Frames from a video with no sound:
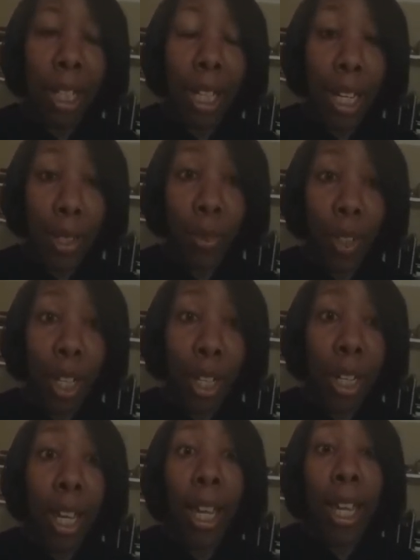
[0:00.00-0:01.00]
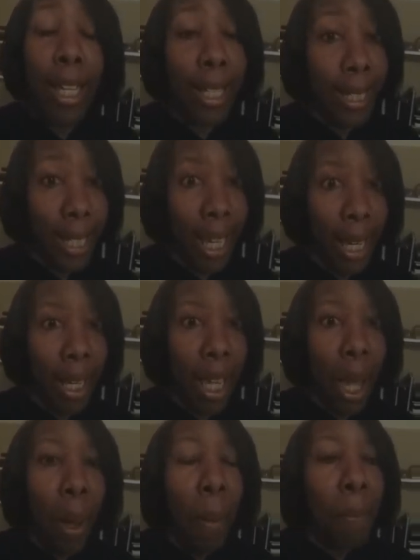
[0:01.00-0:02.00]
That's fun. Yeah.
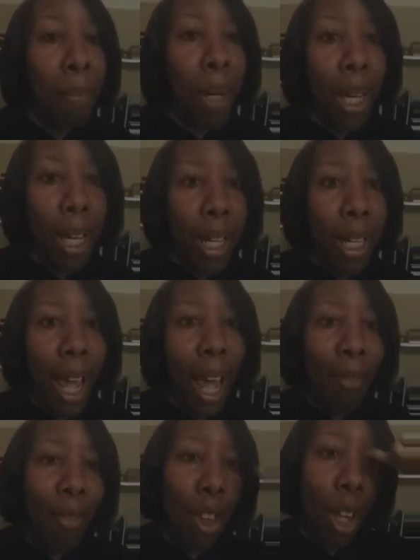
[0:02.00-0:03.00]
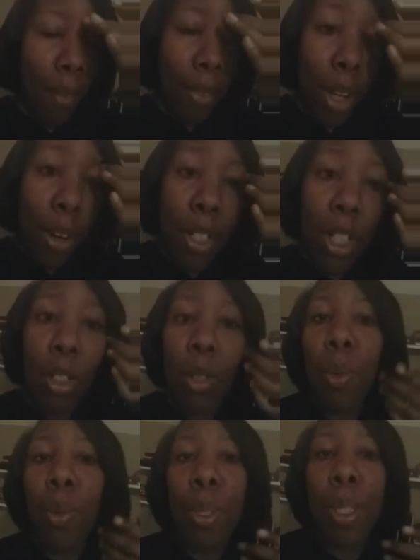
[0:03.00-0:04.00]
But I've, I've learned to
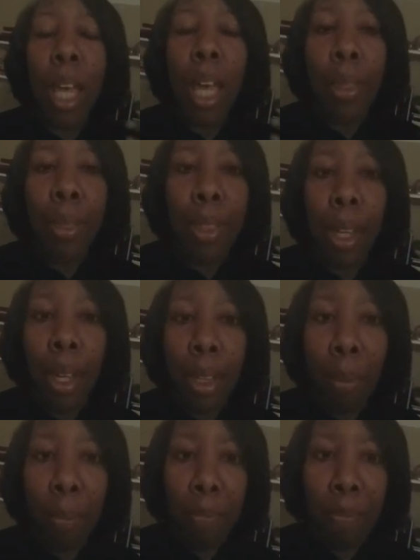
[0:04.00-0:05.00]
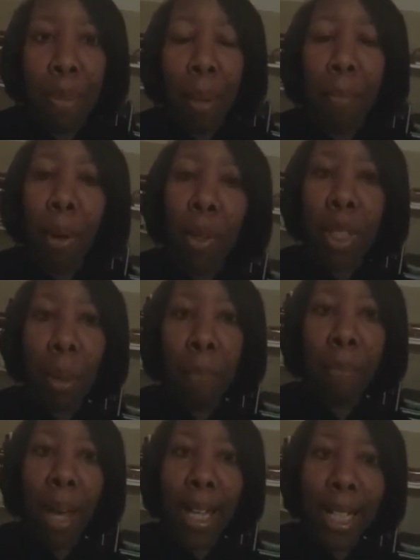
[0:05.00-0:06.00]
use the, the, the most of
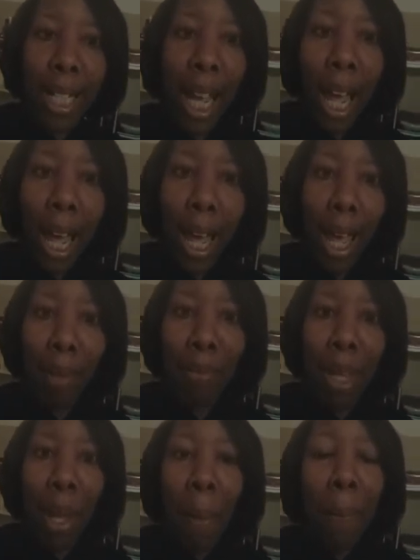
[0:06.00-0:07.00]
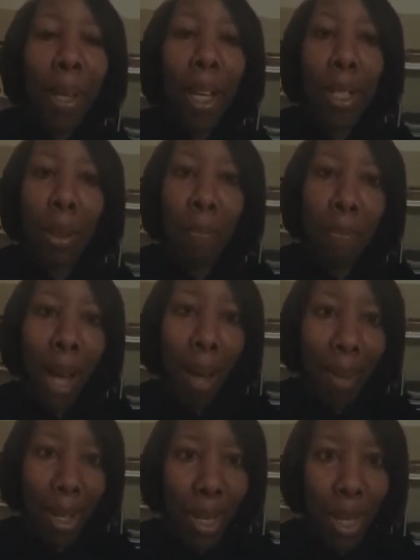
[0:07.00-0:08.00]
my time because I'm
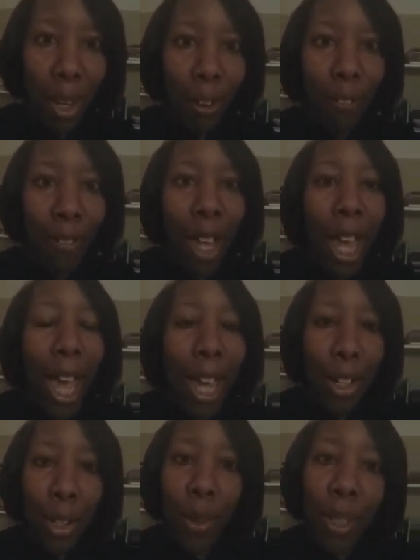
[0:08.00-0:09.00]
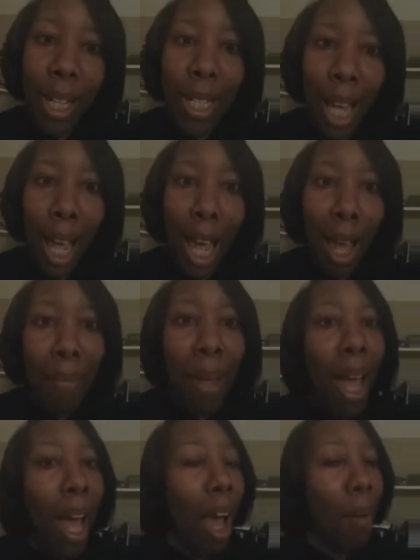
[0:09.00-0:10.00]
by myself. And during that
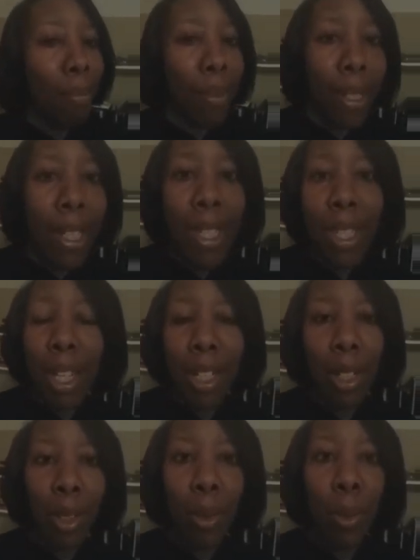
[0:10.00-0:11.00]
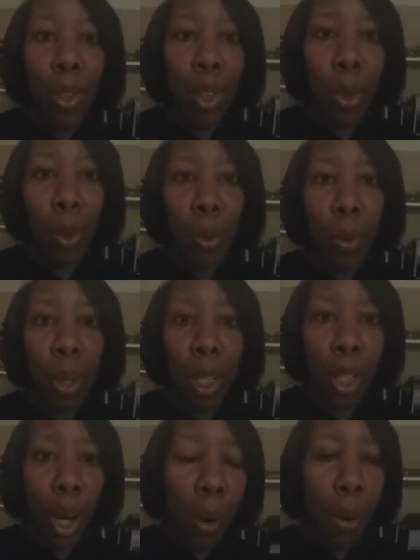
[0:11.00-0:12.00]
time, I'm listening to, to
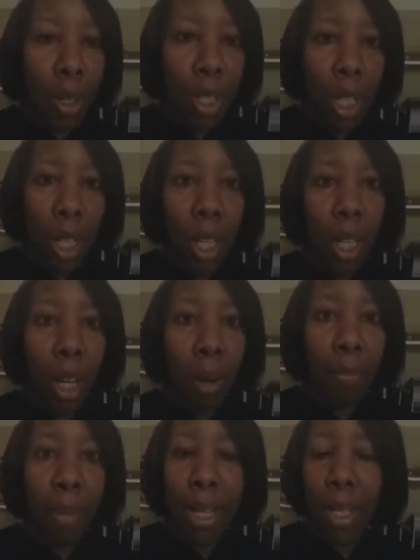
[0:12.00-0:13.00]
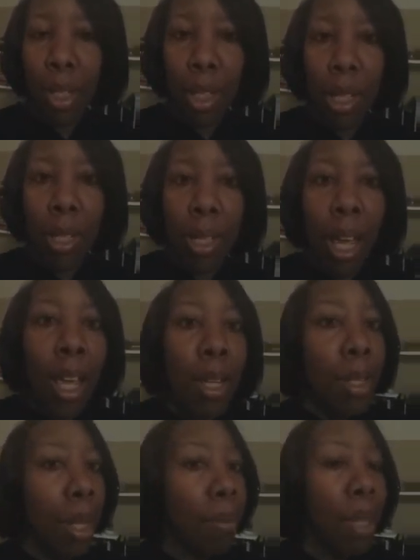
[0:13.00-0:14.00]
encouraging um, messages.
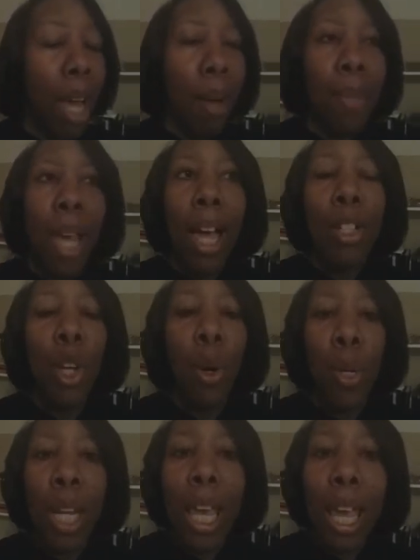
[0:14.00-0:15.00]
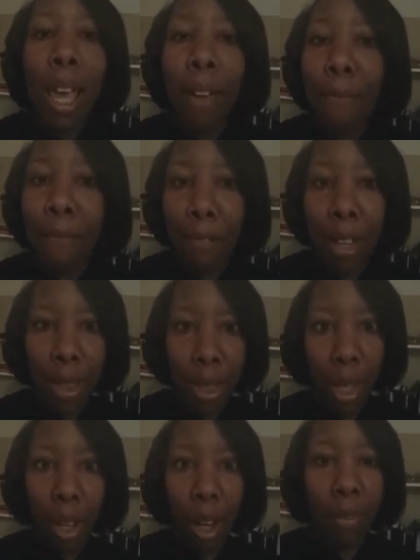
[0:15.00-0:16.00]
Sometimes I turn
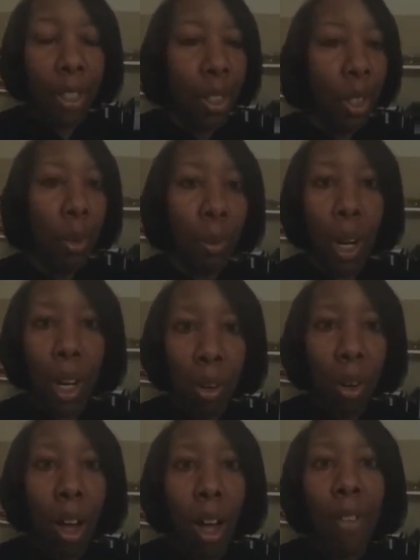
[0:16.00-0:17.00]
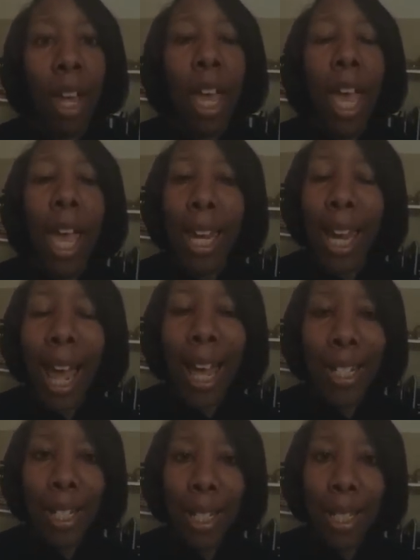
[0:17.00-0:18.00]
everything off. I turn the radio off and
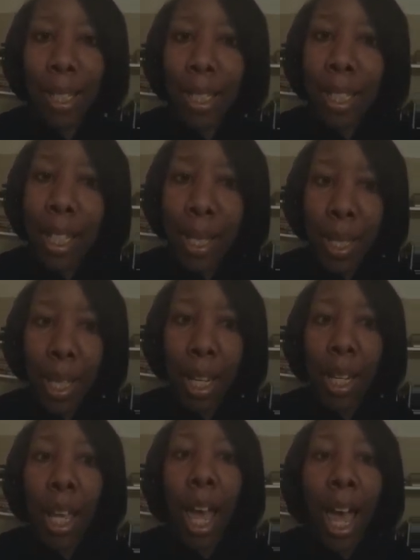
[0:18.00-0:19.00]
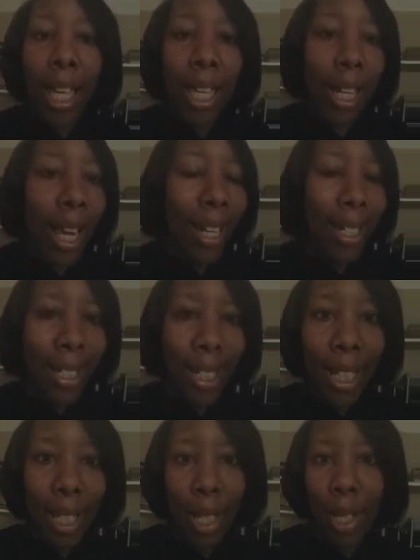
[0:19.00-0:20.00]
I just listen. I get
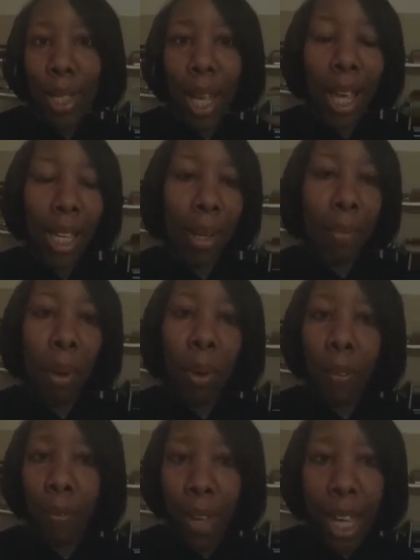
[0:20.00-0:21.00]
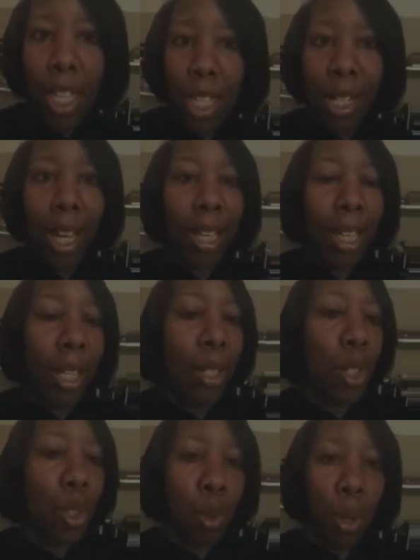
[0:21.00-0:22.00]
ideas. I get motivation. I get
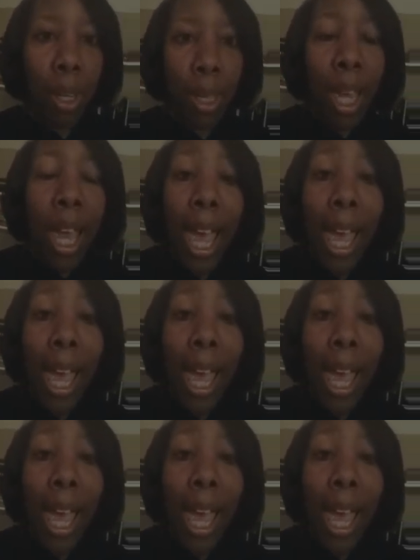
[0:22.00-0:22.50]
strength.